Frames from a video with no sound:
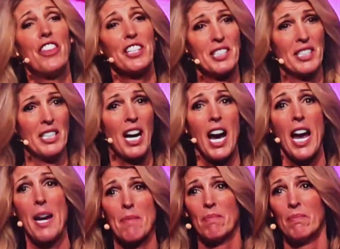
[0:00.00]
this
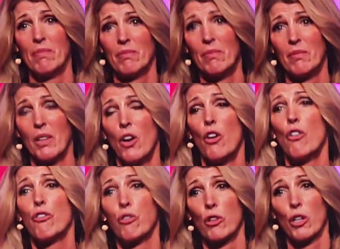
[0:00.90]
time
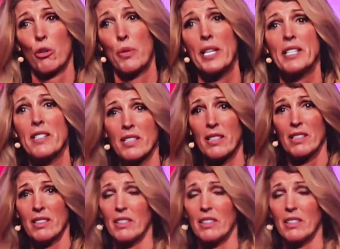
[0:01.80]
for a reason,